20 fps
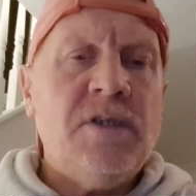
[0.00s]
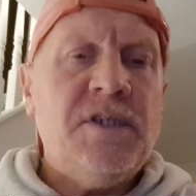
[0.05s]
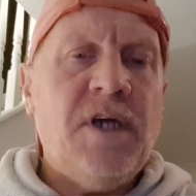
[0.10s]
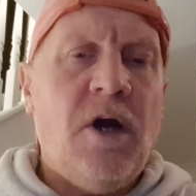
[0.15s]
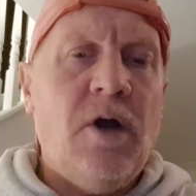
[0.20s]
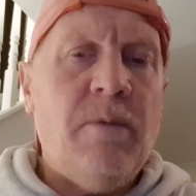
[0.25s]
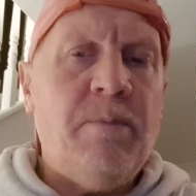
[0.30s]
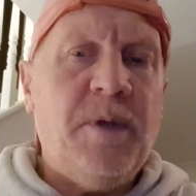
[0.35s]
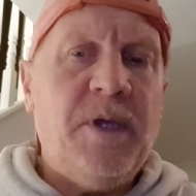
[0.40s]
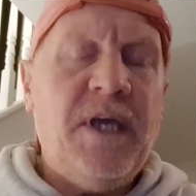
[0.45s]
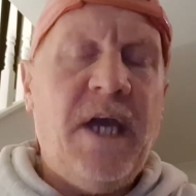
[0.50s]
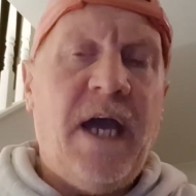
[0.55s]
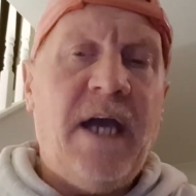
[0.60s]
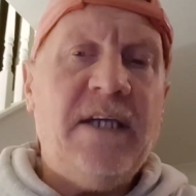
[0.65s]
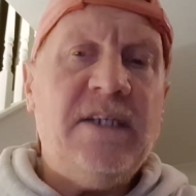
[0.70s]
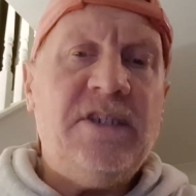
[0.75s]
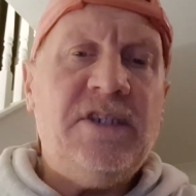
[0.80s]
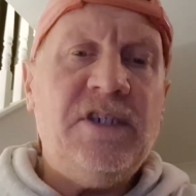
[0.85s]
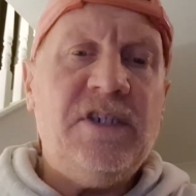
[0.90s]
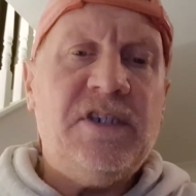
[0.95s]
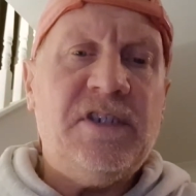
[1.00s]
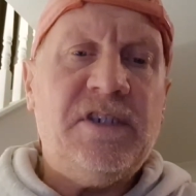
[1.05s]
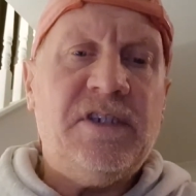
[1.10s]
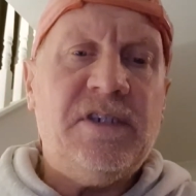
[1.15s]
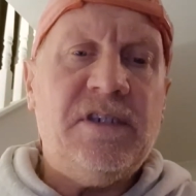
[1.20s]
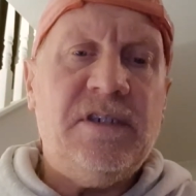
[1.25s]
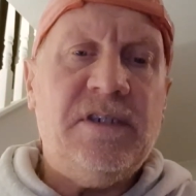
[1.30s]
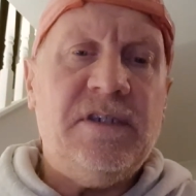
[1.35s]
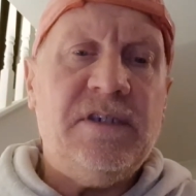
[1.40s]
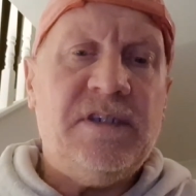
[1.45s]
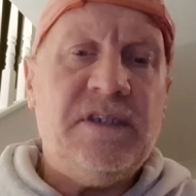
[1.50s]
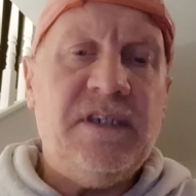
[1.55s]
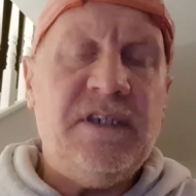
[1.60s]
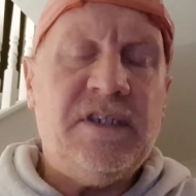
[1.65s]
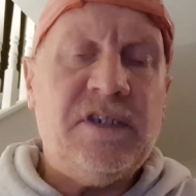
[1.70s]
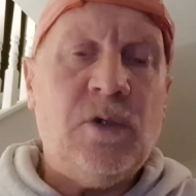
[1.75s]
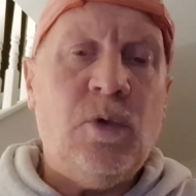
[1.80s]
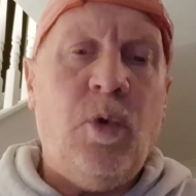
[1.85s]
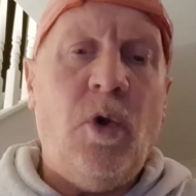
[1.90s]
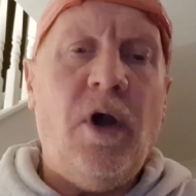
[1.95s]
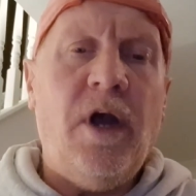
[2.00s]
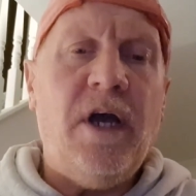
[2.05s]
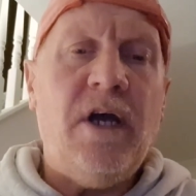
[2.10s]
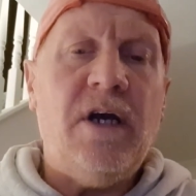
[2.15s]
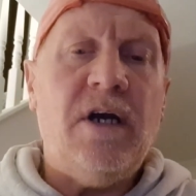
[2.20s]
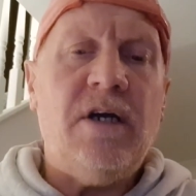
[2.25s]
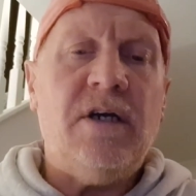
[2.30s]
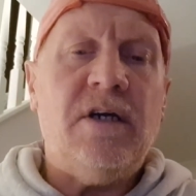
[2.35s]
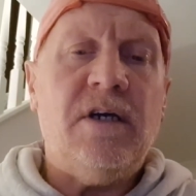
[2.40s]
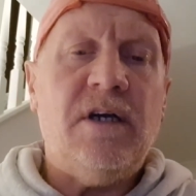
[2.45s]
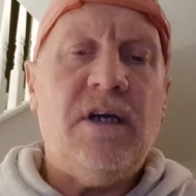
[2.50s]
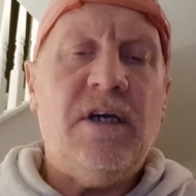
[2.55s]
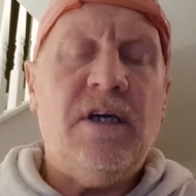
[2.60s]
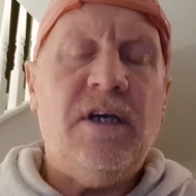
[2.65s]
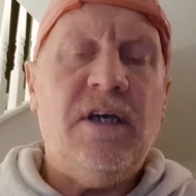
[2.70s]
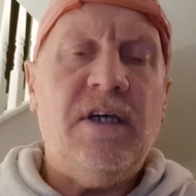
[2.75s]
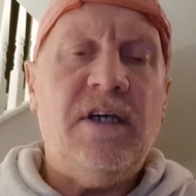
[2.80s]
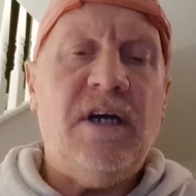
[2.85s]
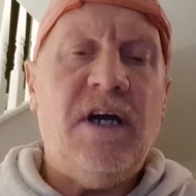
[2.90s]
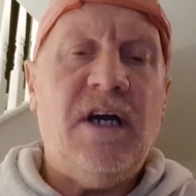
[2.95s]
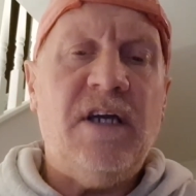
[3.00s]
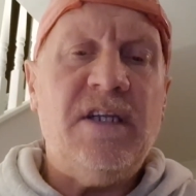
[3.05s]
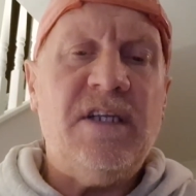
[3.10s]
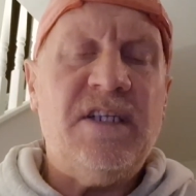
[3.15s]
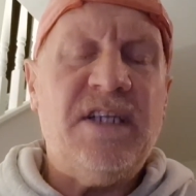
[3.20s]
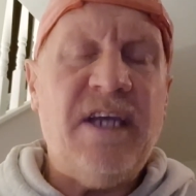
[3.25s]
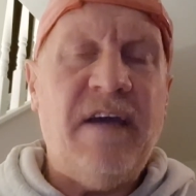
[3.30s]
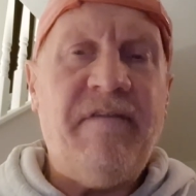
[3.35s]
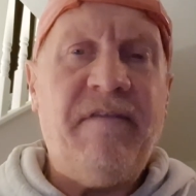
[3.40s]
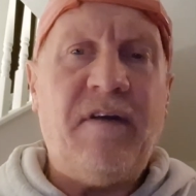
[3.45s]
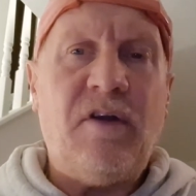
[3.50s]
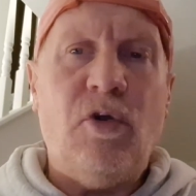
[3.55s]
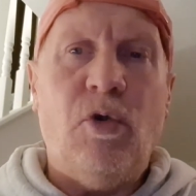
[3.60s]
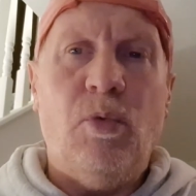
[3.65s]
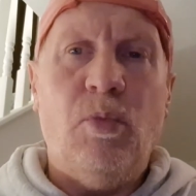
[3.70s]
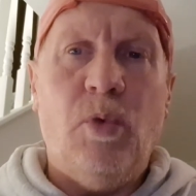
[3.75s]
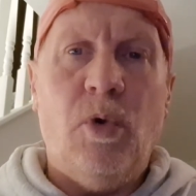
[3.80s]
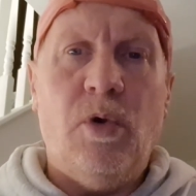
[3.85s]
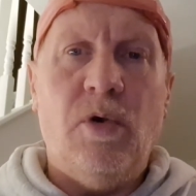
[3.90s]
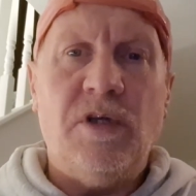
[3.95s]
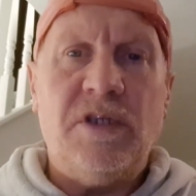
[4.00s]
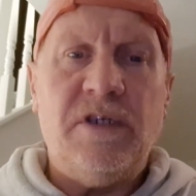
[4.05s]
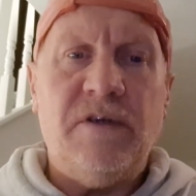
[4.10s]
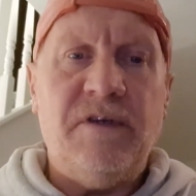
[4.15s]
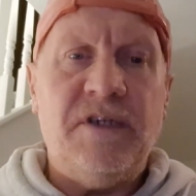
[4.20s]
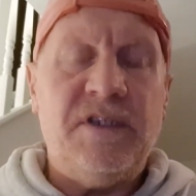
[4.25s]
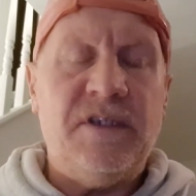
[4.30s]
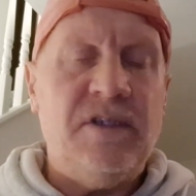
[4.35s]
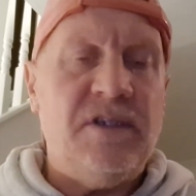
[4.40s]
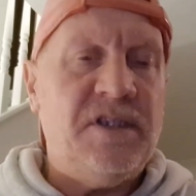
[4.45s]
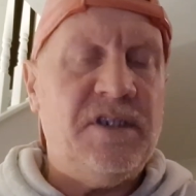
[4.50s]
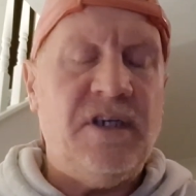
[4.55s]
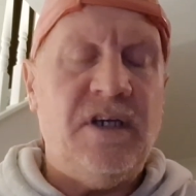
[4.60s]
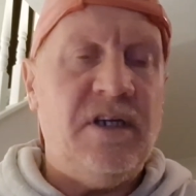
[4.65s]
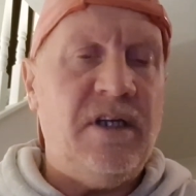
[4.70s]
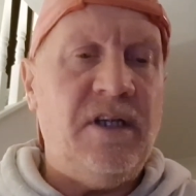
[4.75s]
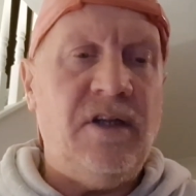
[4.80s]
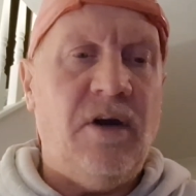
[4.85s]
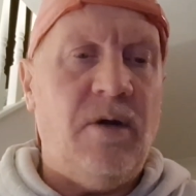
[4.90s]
But yeah, it's quite a difficult water. It's certainly